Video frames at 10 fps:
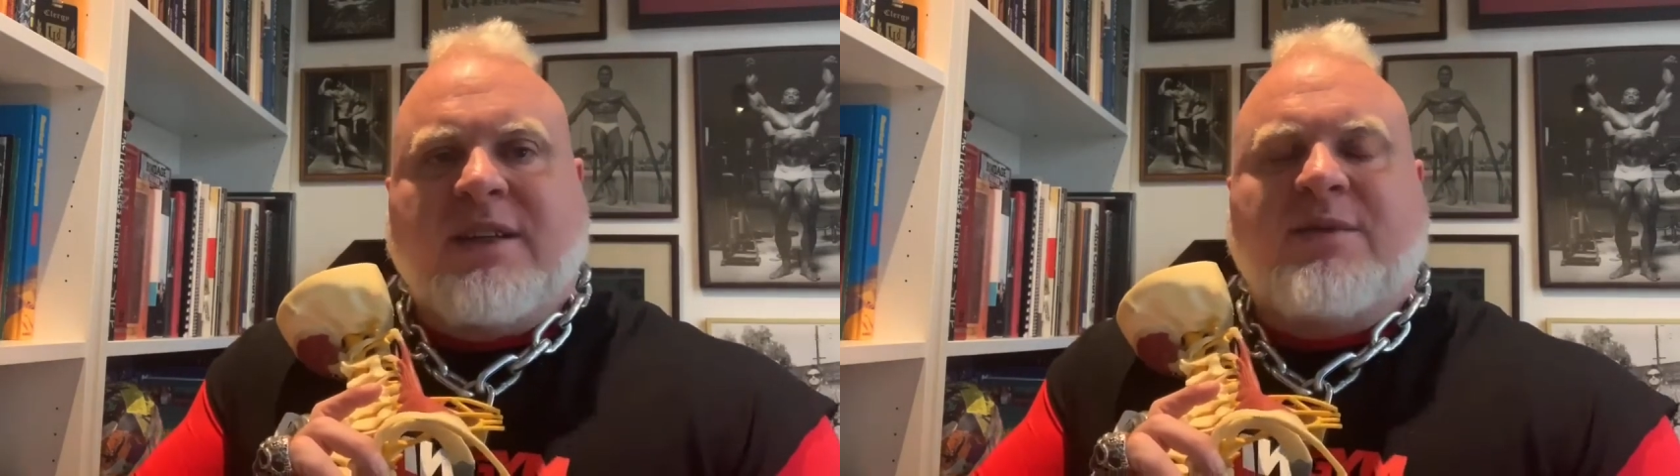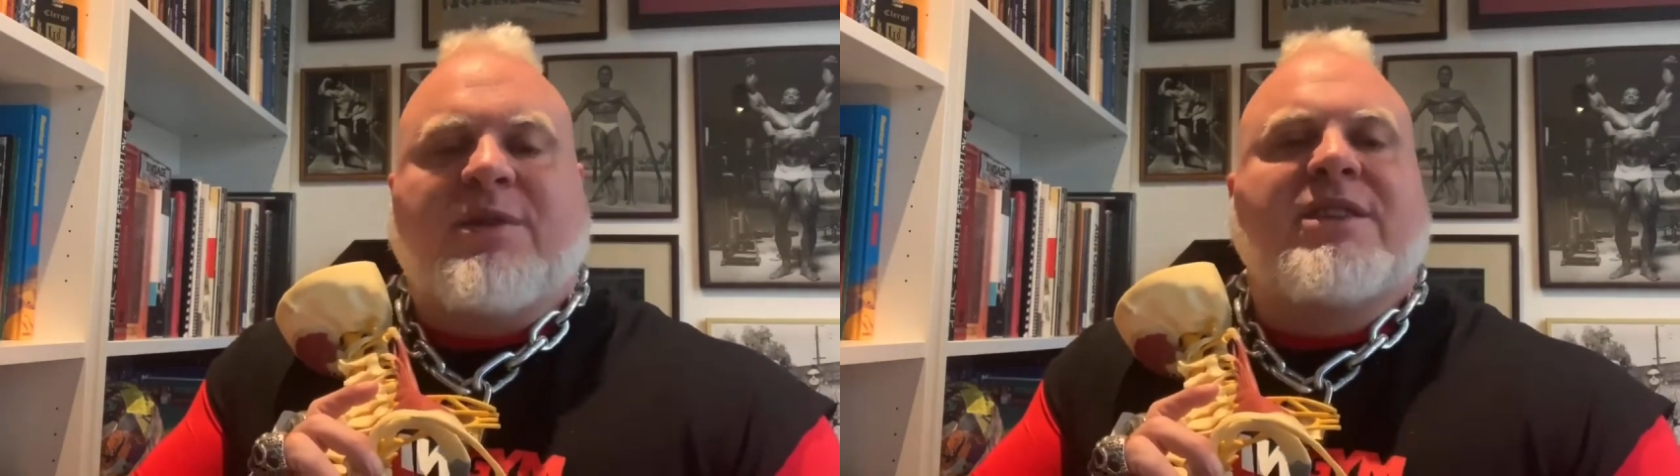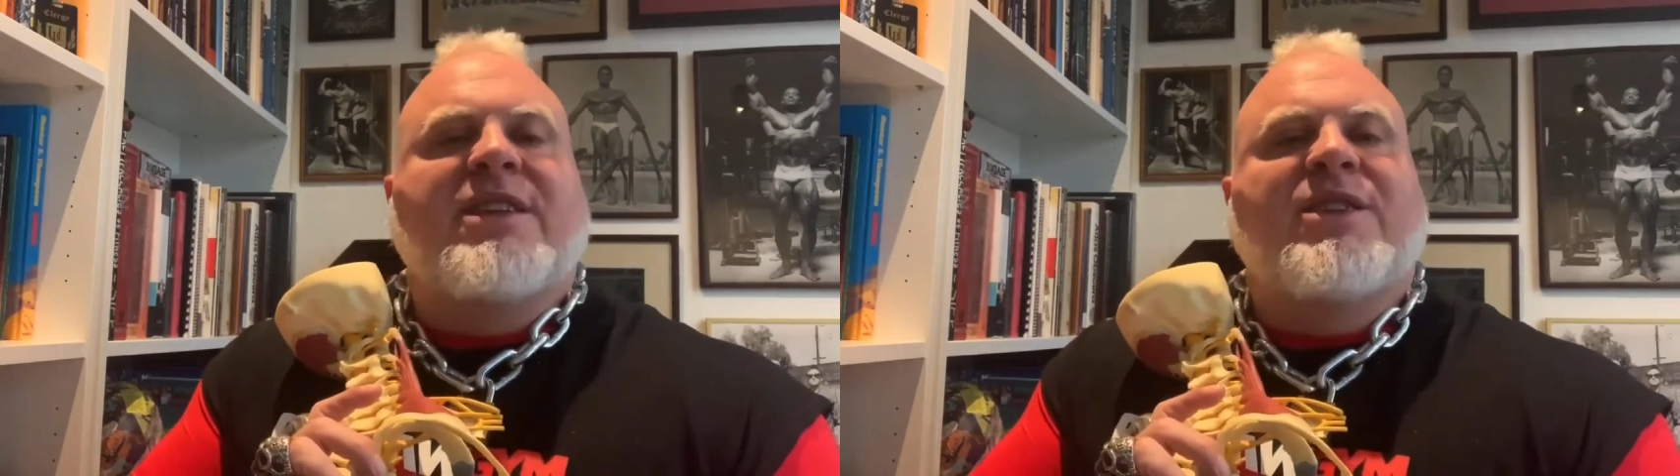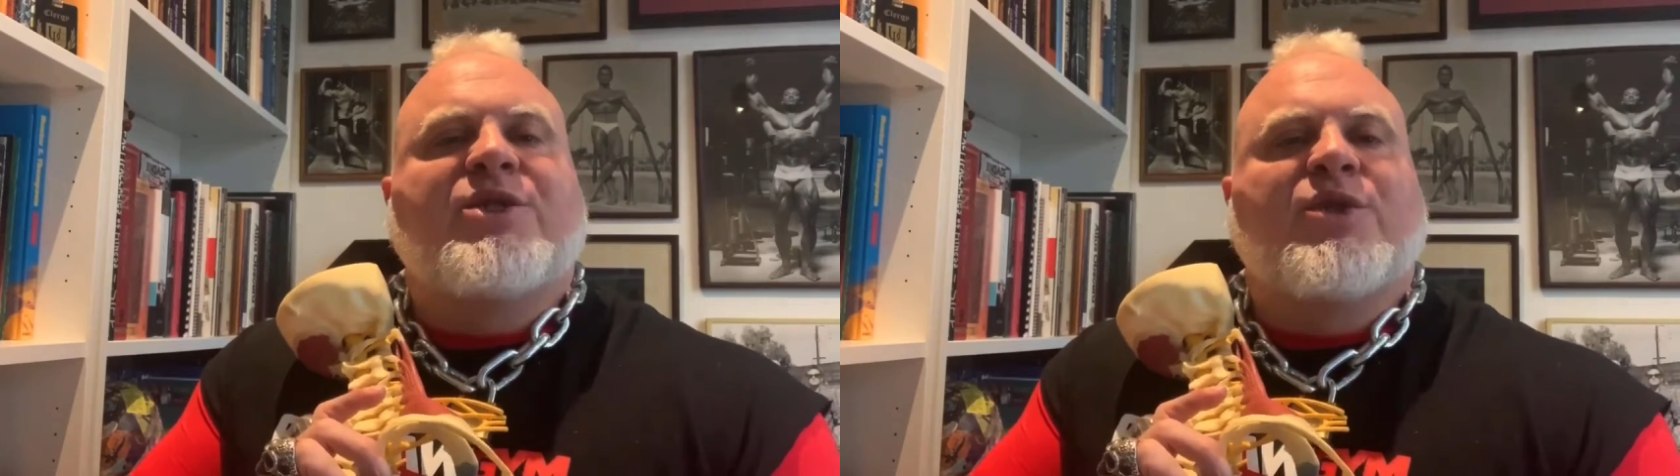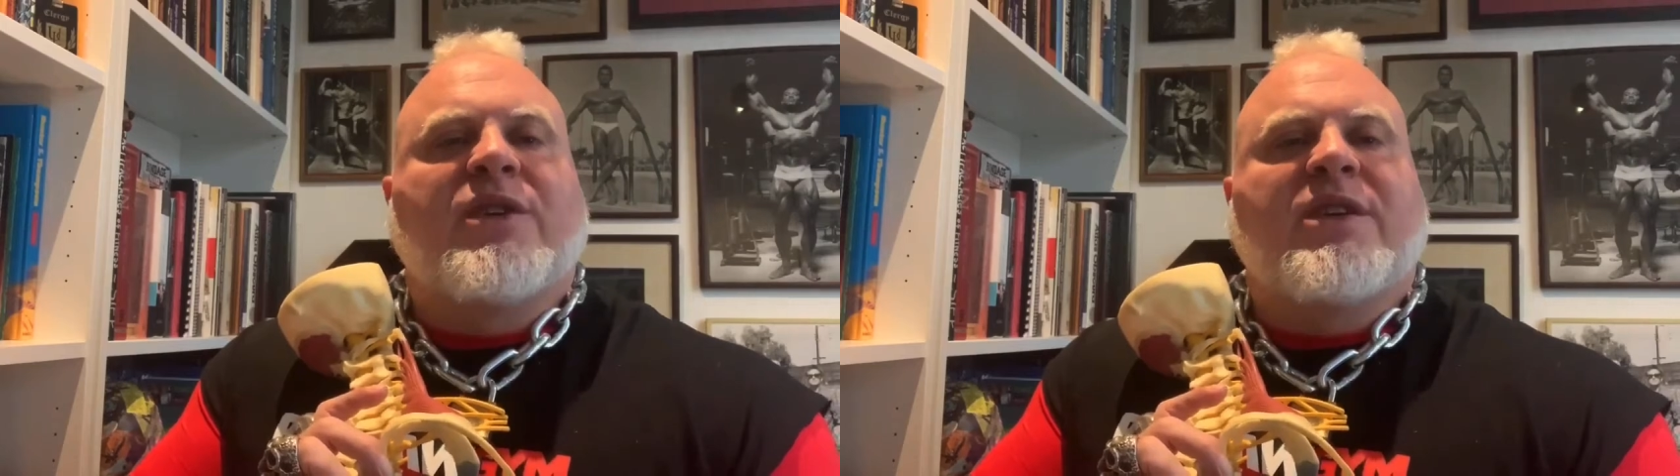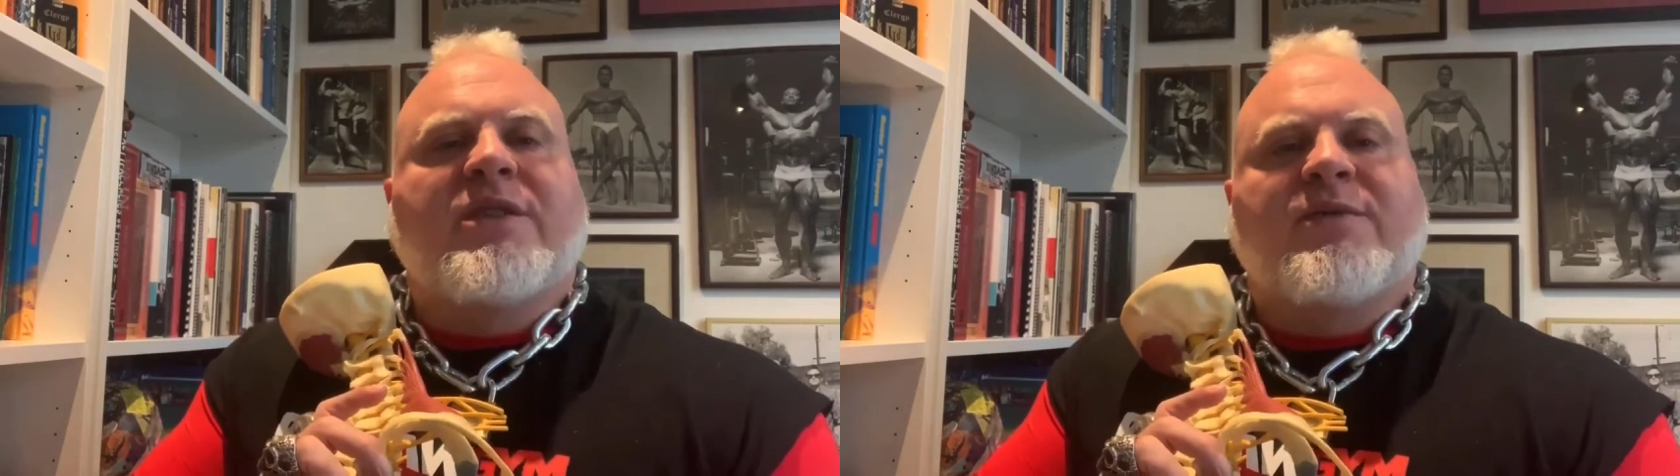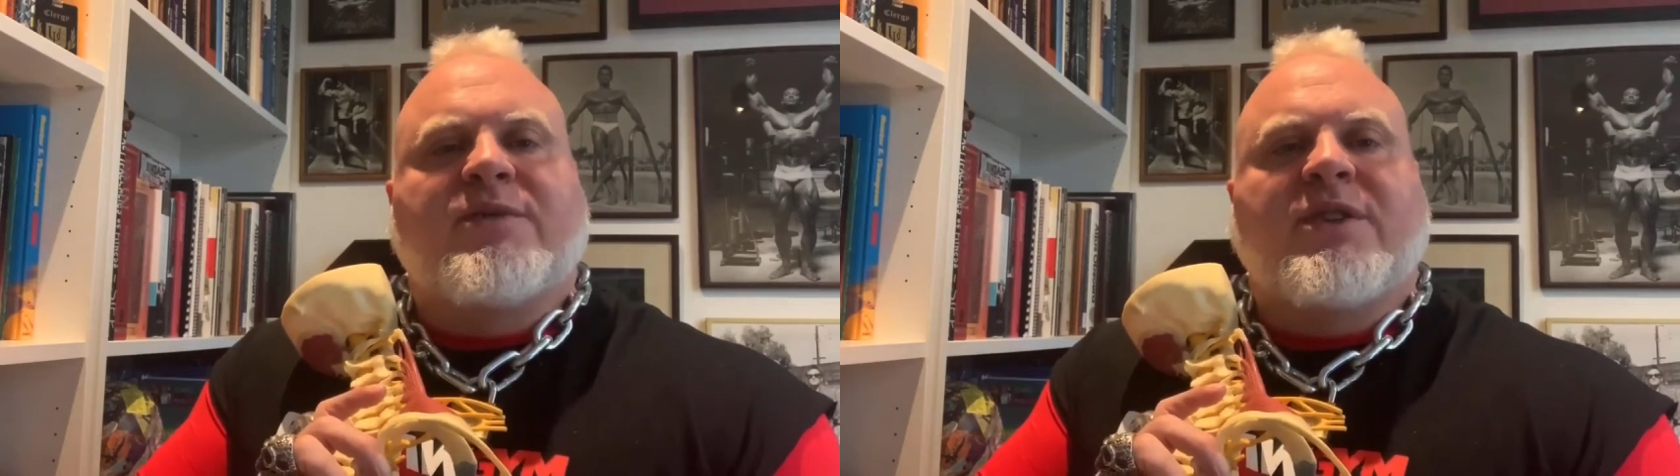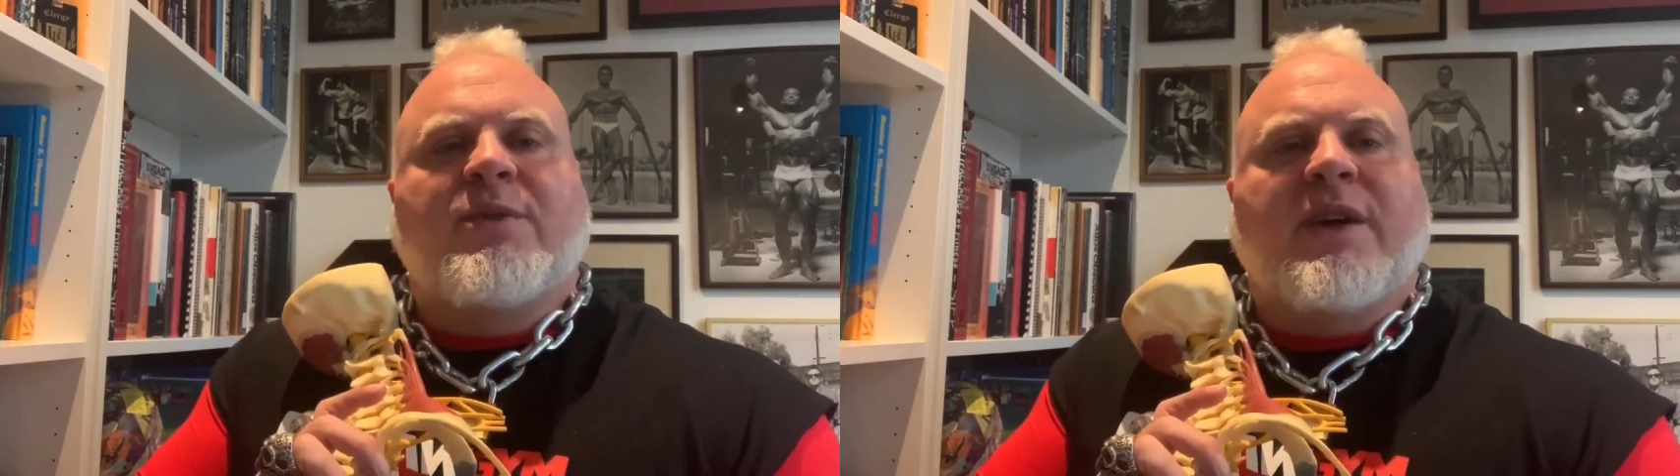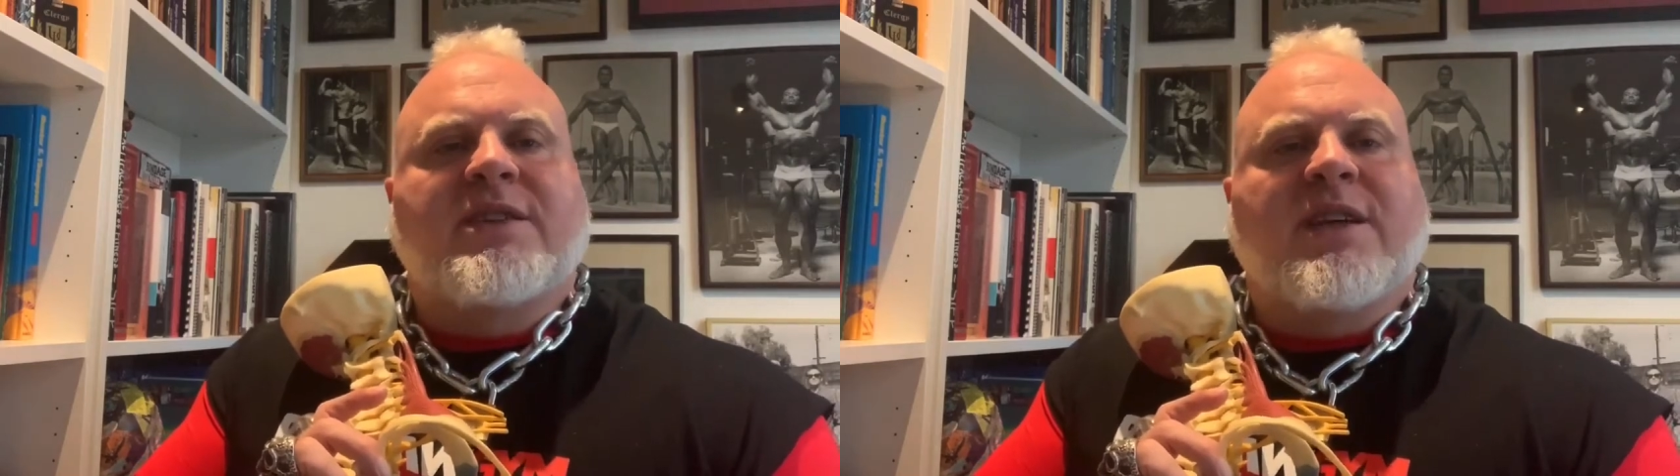my dear Julie, she wakes